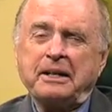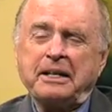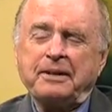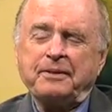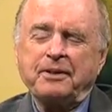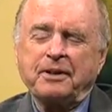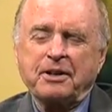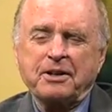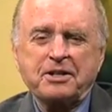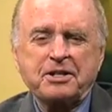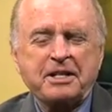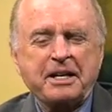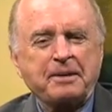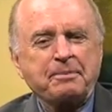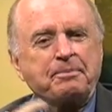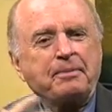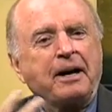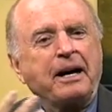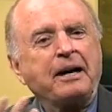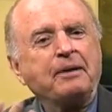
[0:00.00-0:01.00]
Evil or
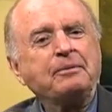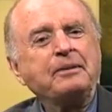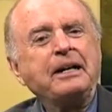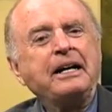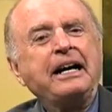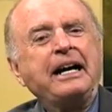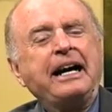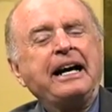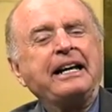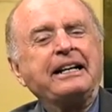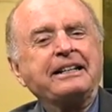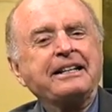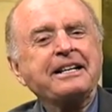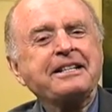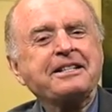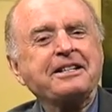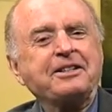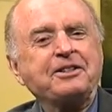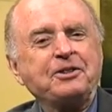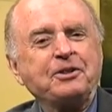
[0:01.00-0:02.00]
stepmom? Hey,
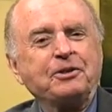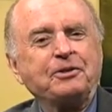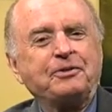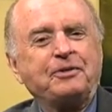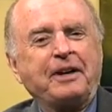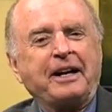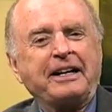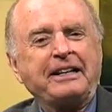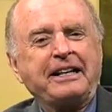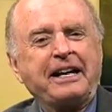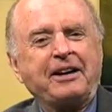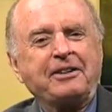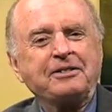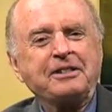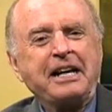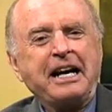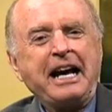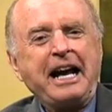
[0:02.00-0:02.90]
listen, you'll find out